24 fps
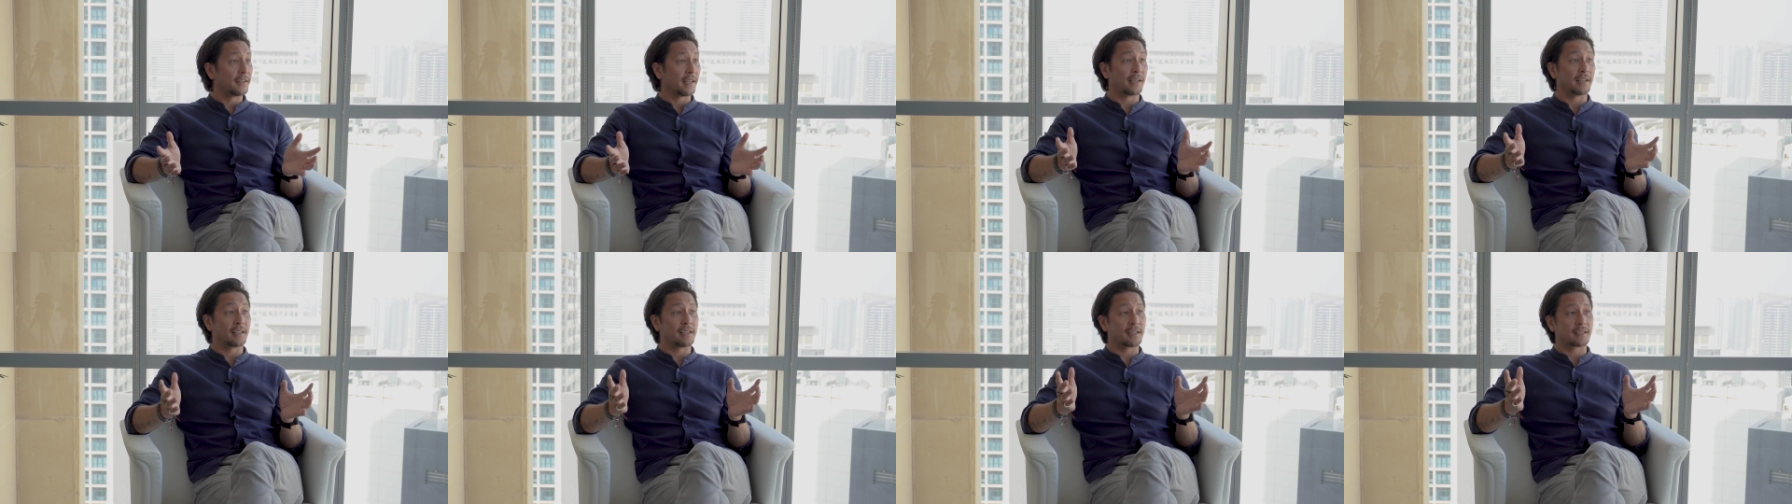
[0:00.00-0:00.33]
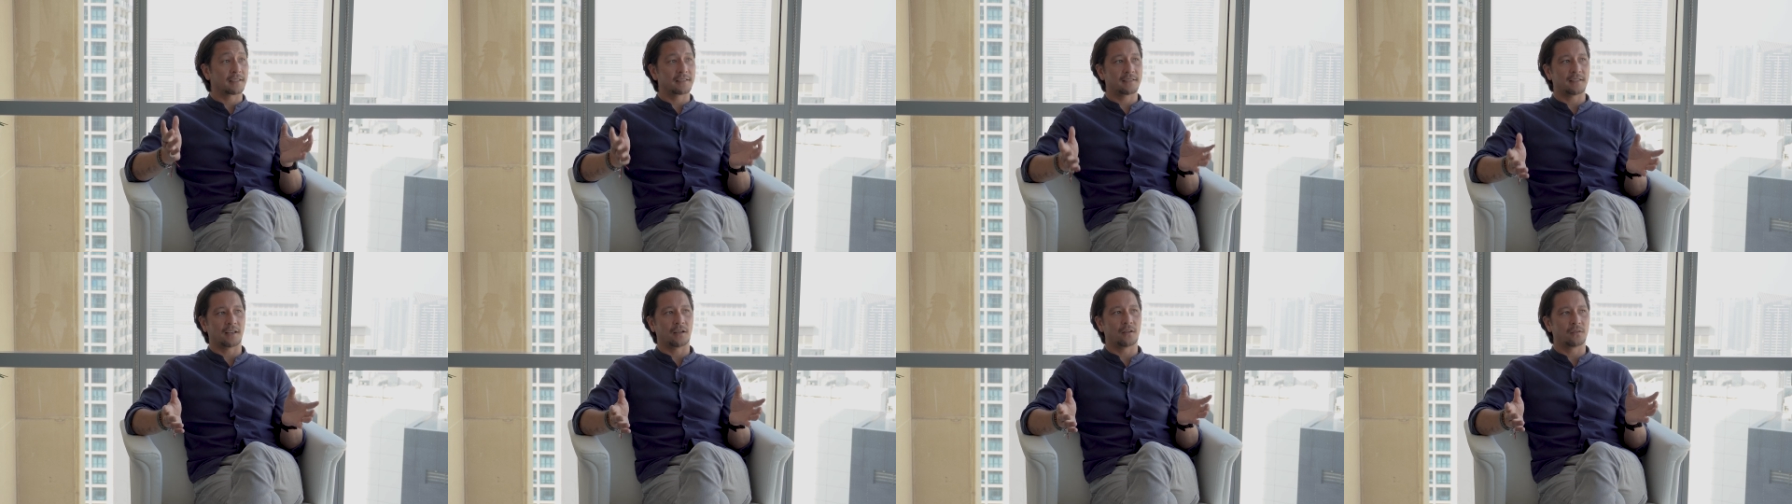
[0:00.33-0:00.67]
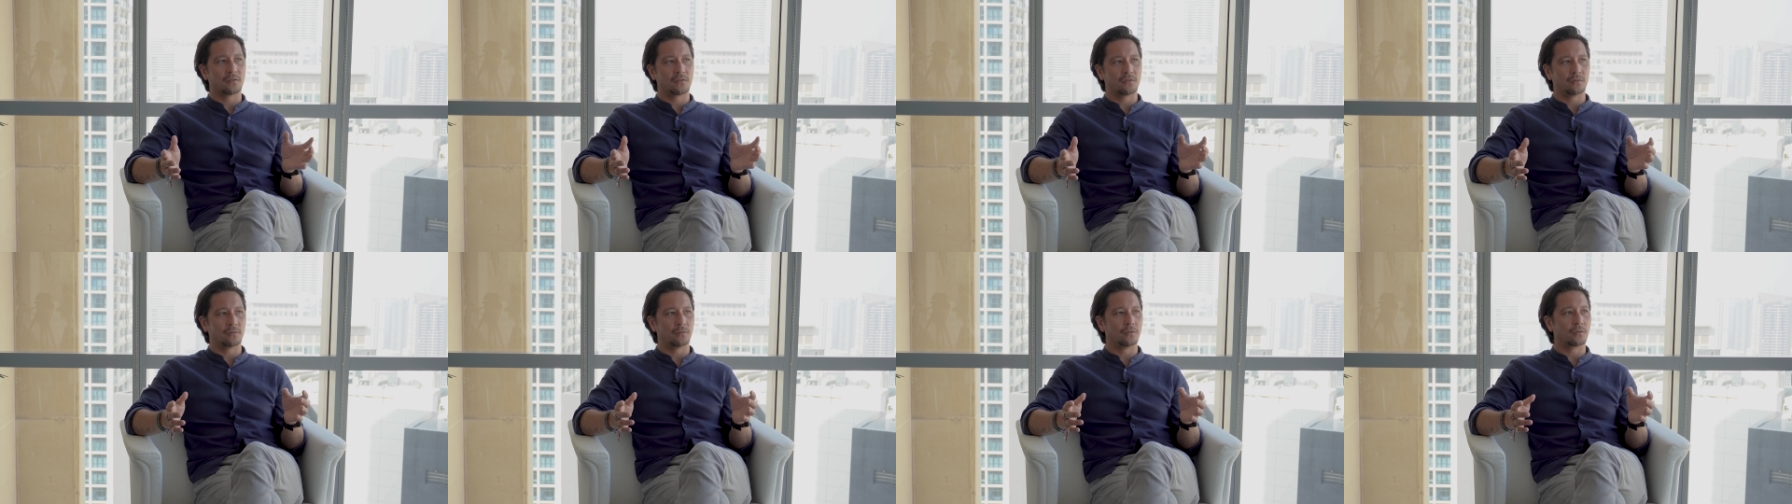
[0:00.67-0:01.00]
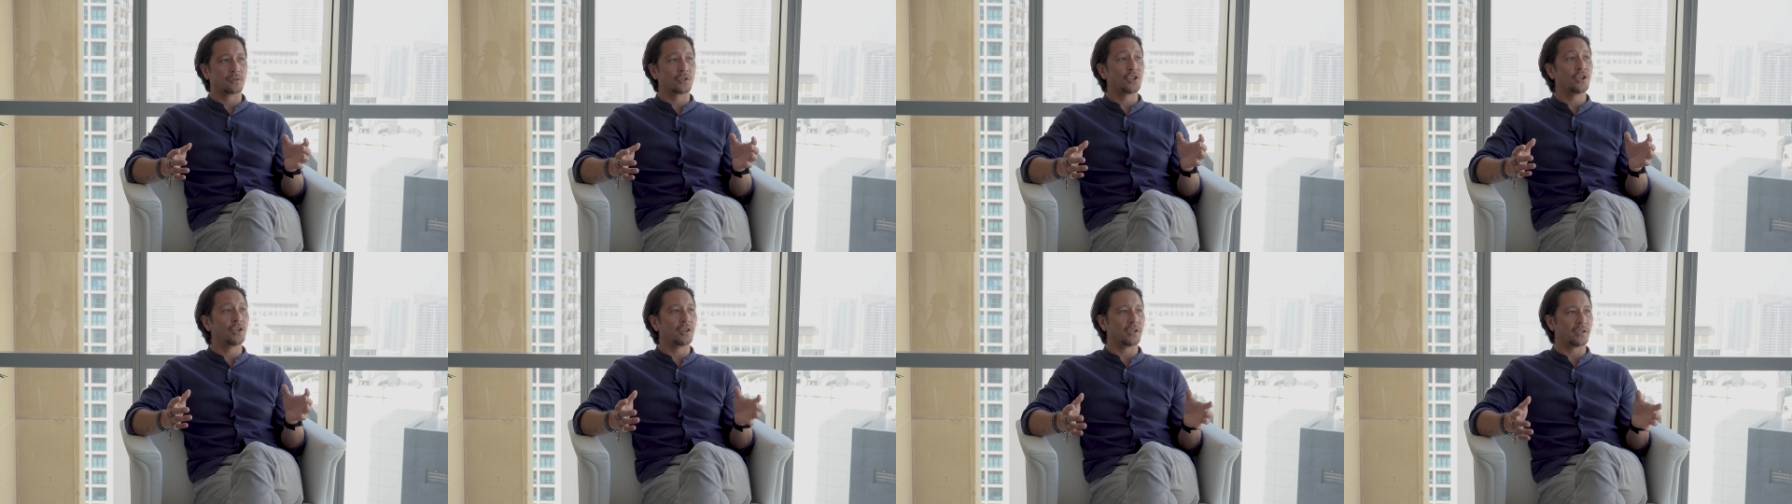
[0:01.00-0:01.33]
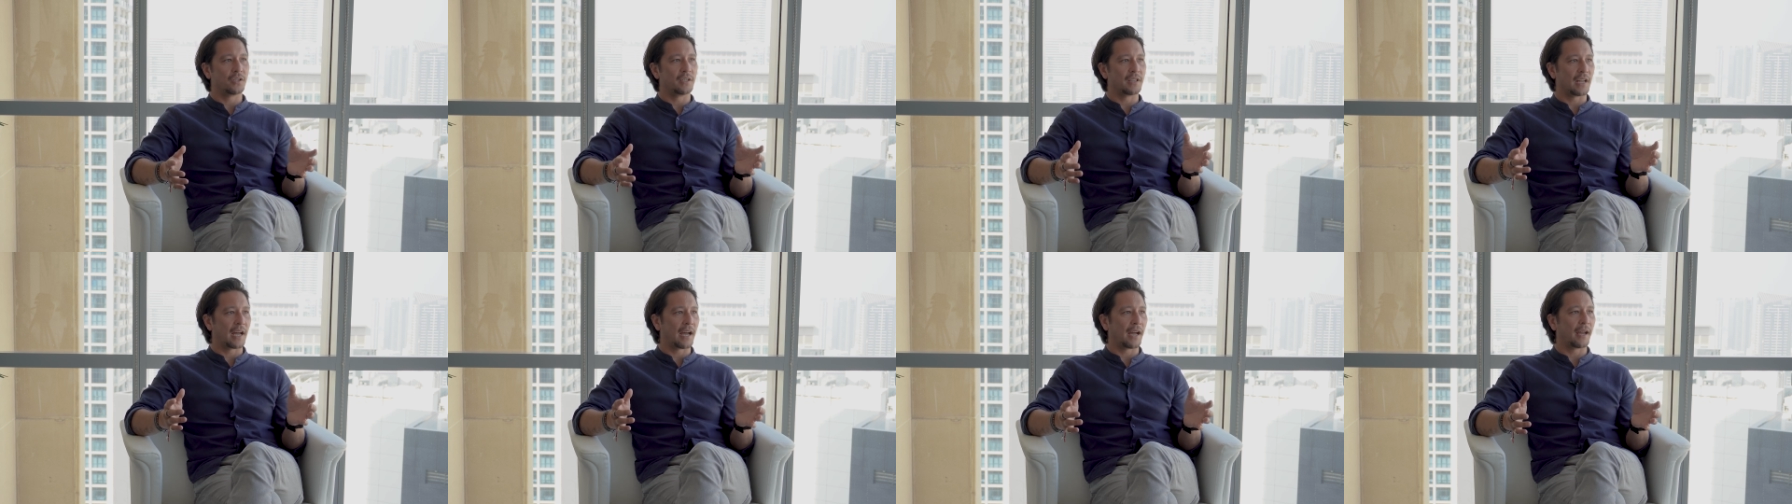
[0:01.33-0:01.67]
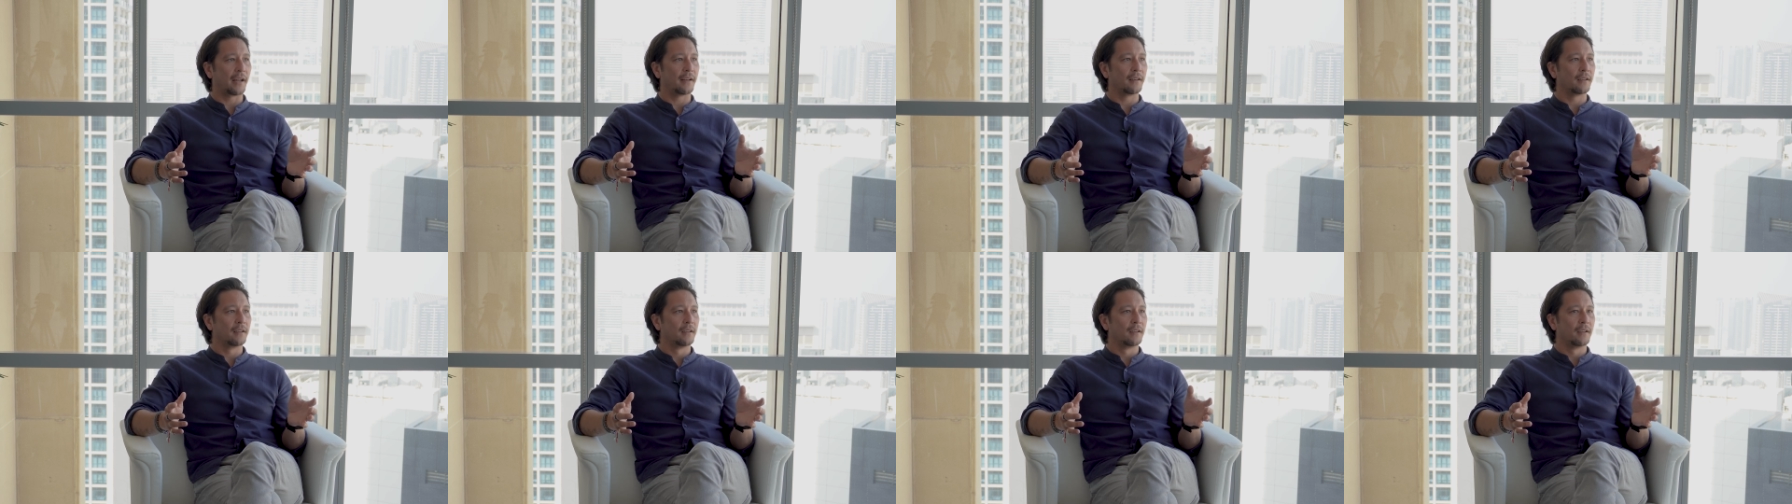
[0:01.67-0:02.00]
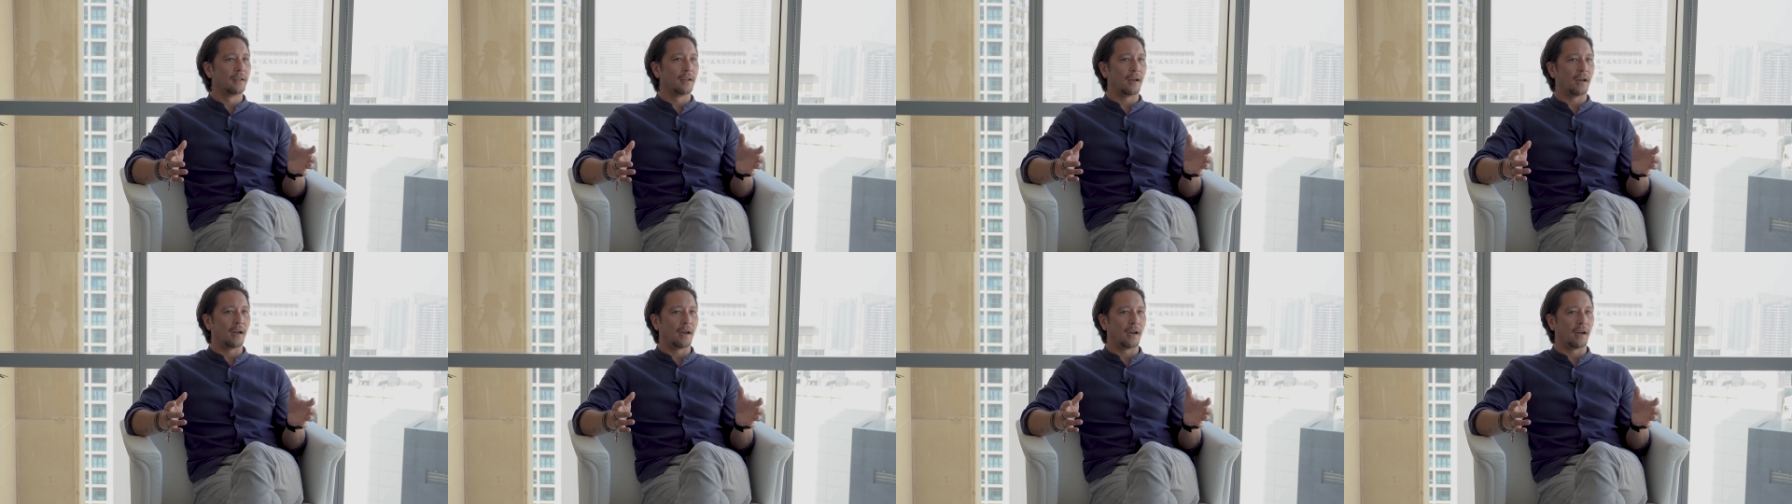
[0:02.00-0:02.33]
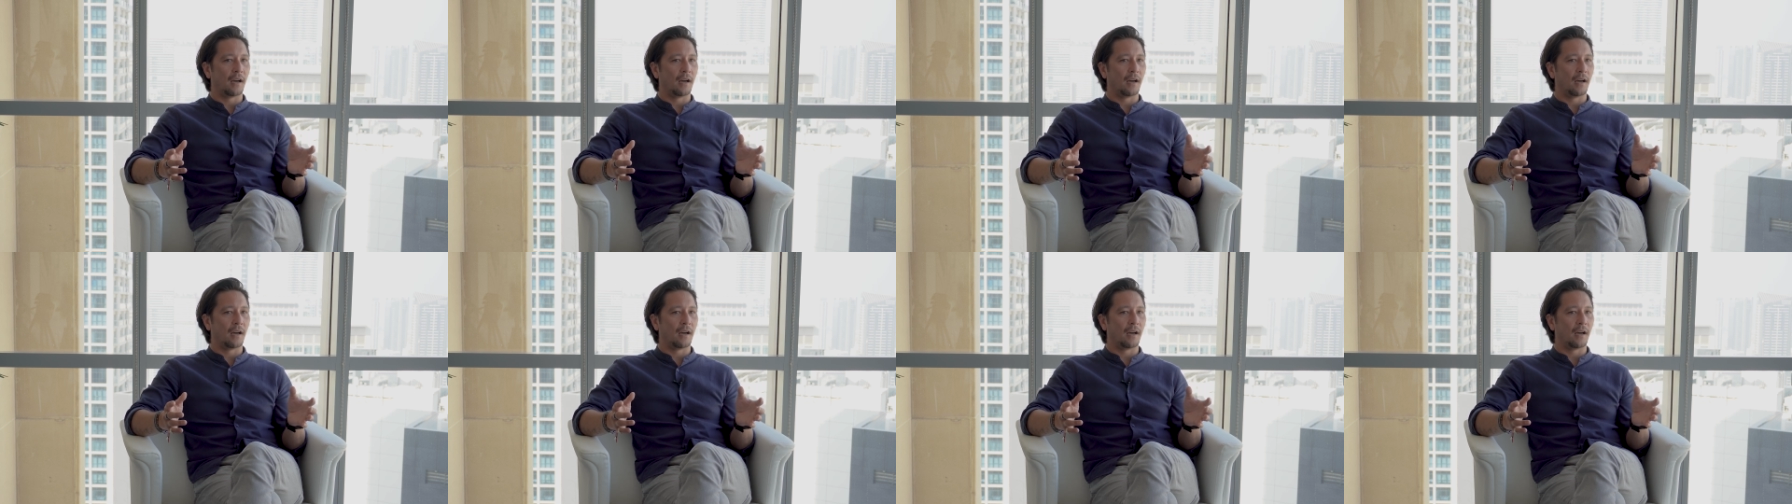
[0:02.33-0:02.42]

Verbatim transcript: that an Excel tool could not mm-hmm.